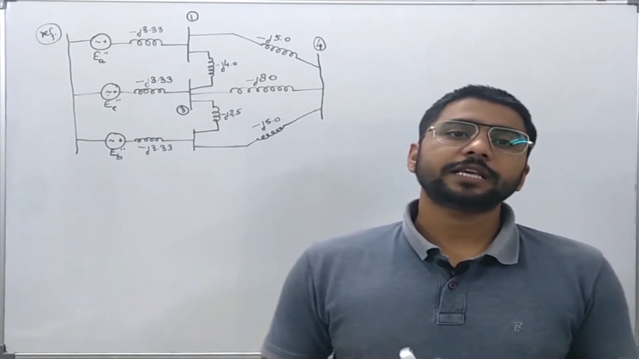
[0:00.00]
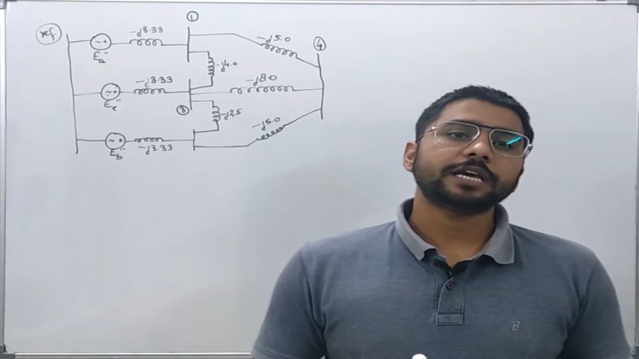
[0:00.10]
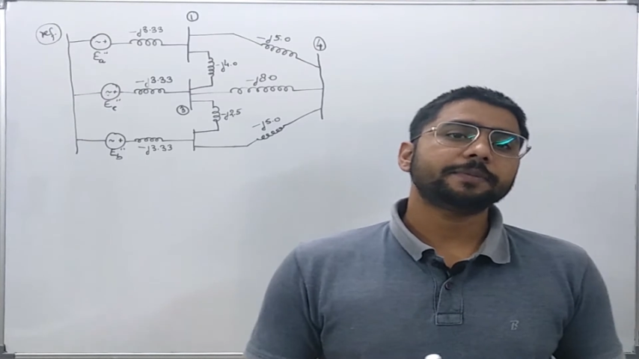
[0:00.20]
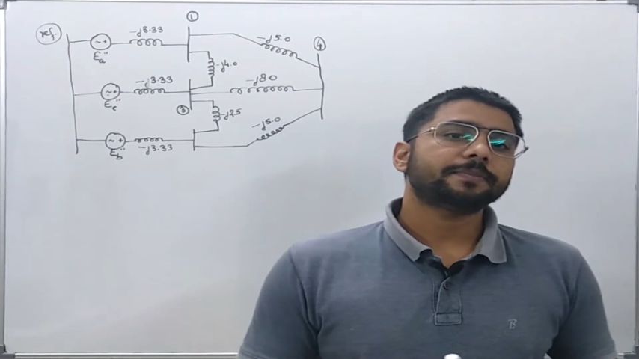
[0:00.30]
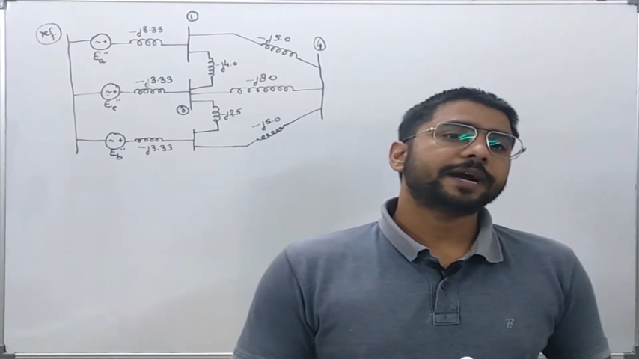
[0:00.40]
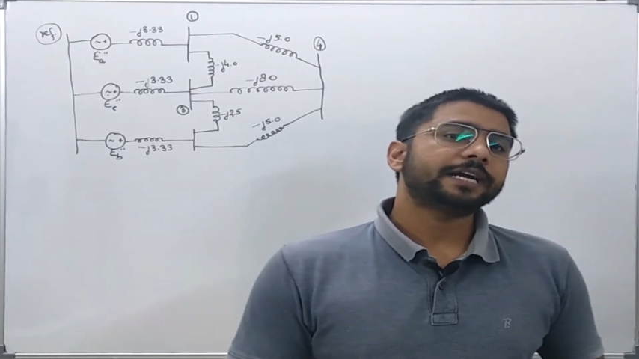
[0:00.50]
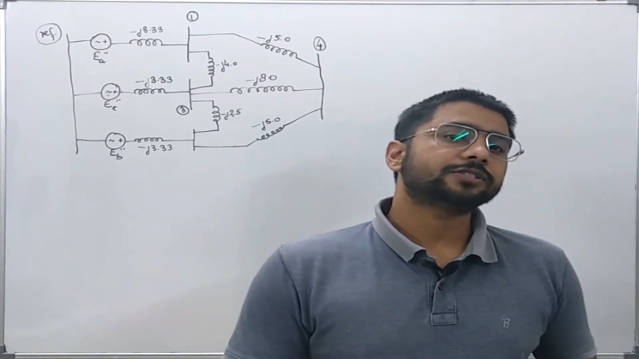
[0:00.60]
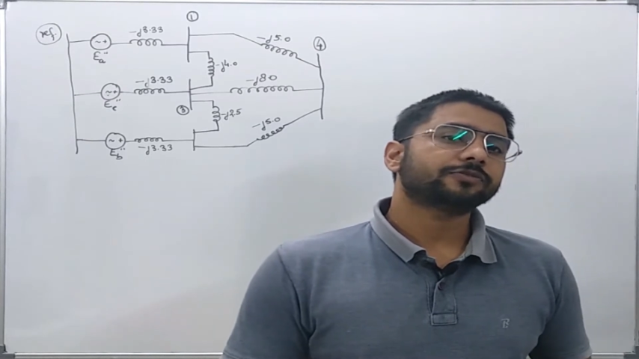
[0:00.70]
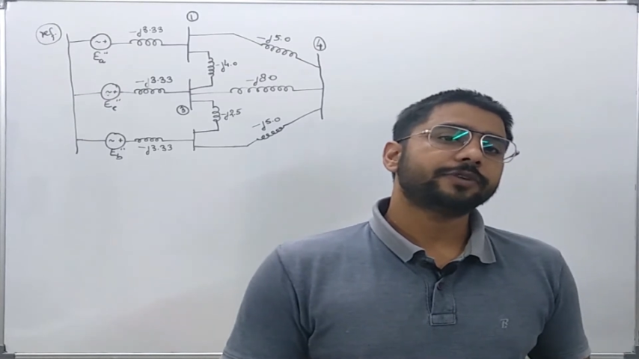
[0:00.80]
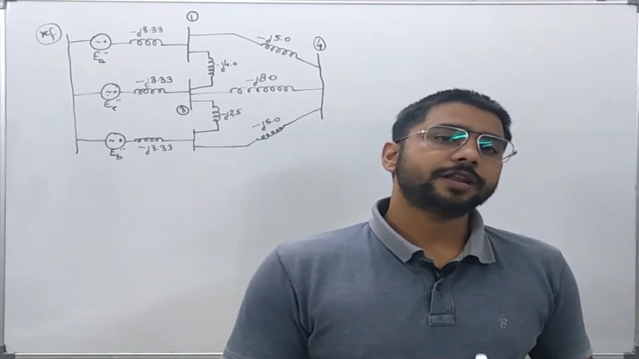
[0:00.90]
the
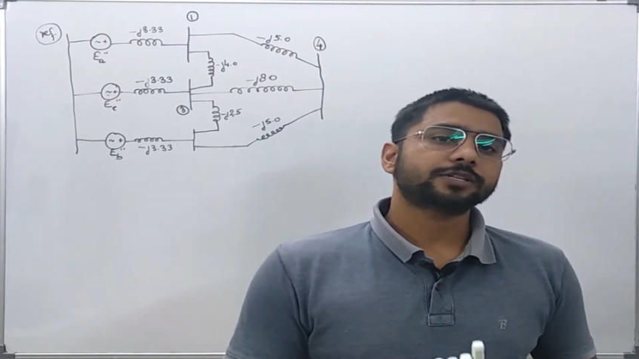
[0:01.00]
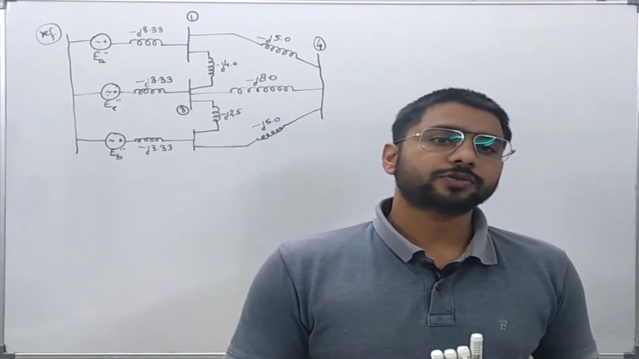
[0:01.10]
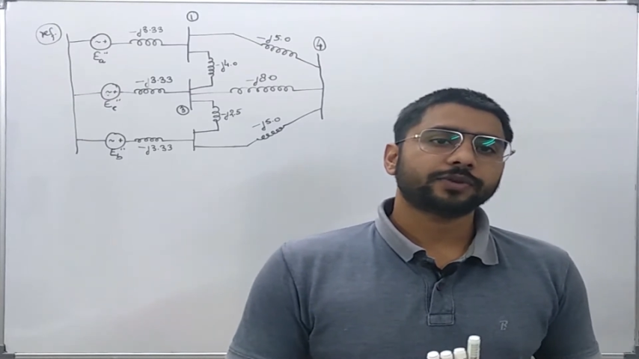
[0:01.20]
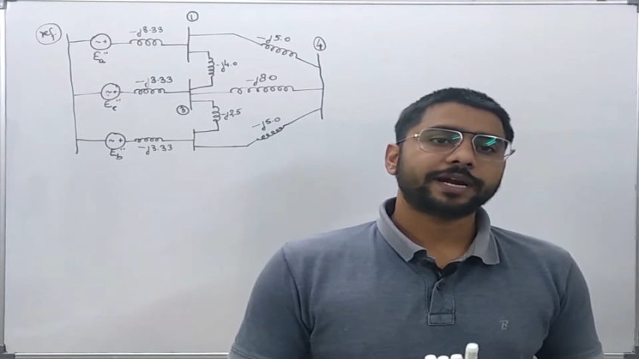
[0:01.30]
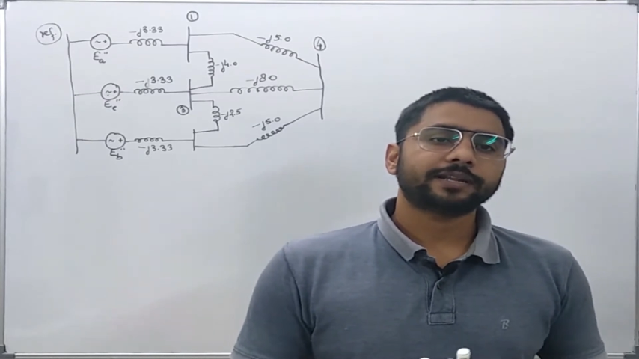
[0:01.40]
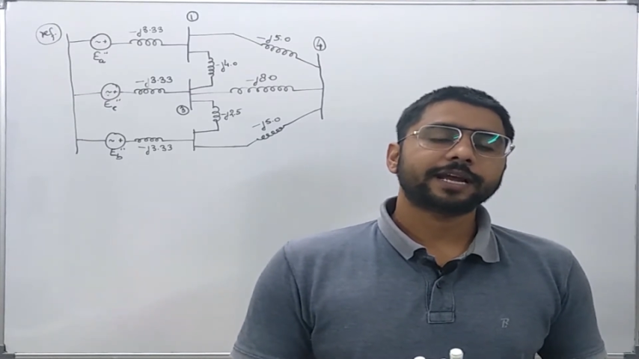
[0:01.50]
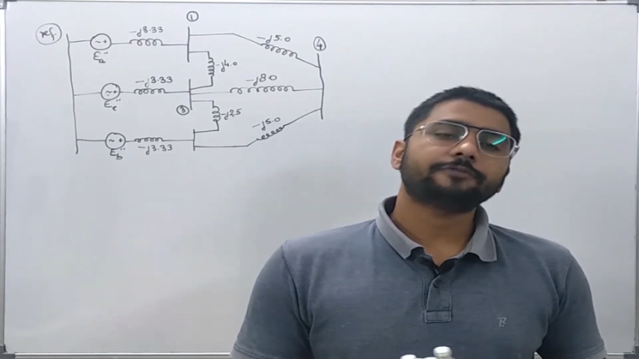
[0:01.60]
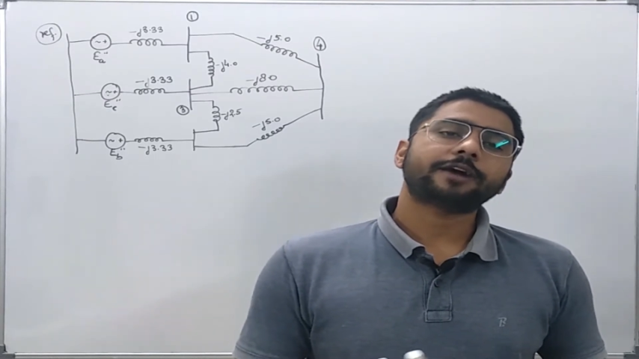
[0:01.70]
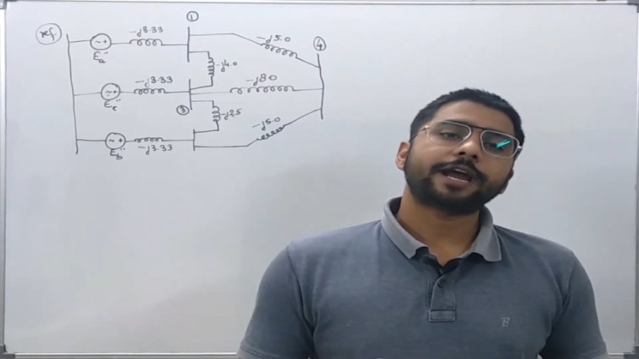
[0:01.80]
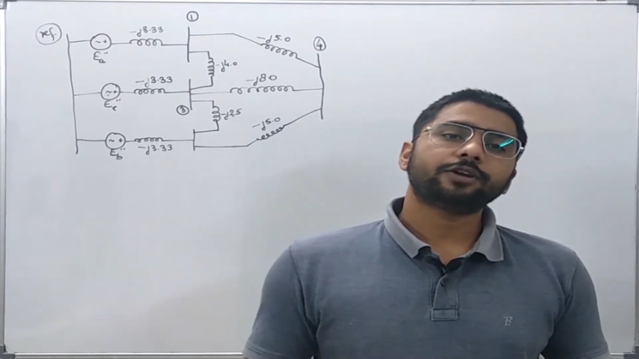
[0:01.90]
minds of various students, that
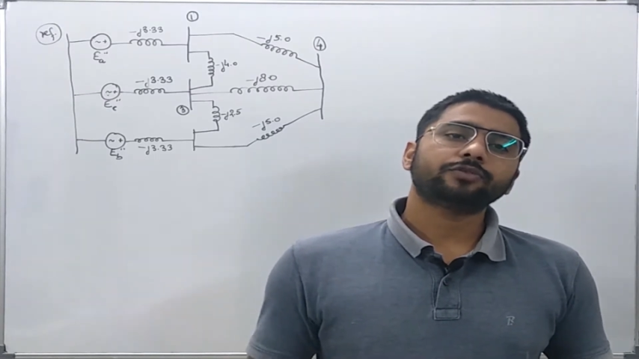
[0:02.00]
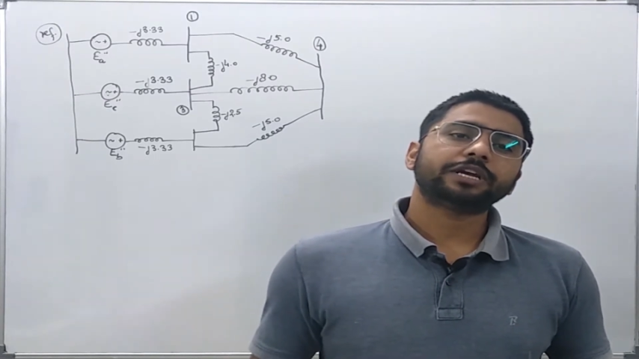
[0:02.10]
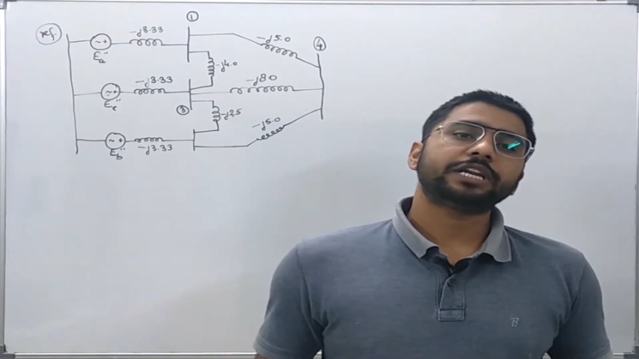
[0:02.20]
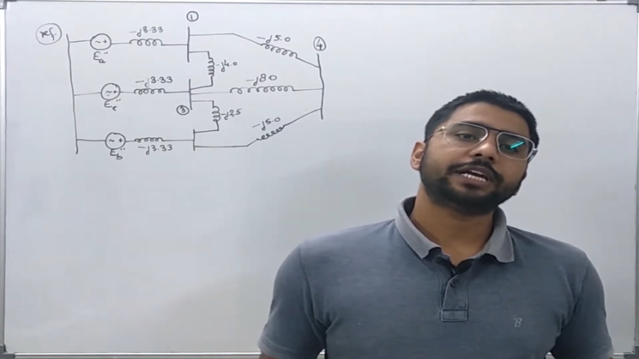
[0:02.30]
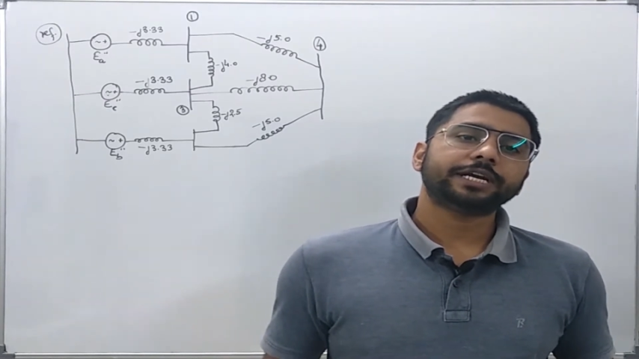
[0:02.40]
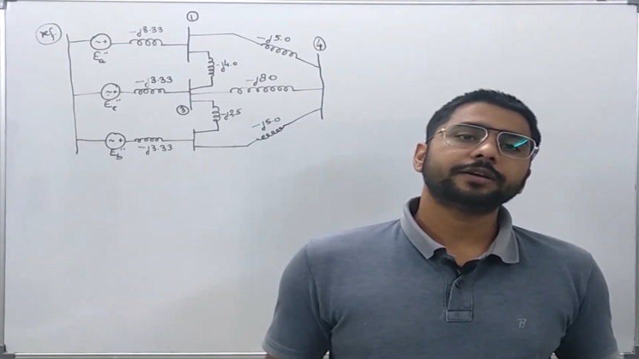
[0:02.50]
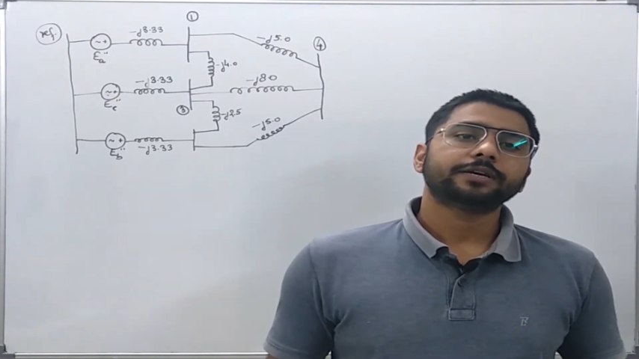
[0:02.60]
why do we need